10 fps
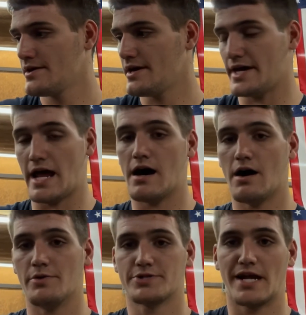And I
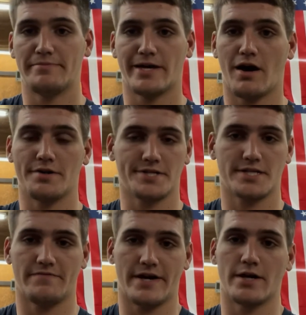always try to be honest.
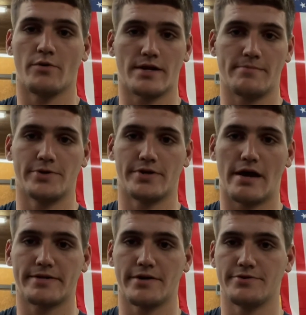If I know what I'm doing, I'll
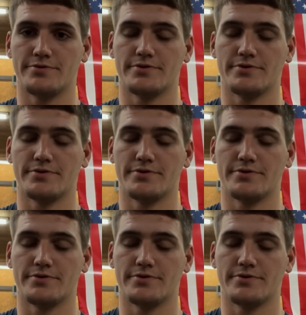tell you.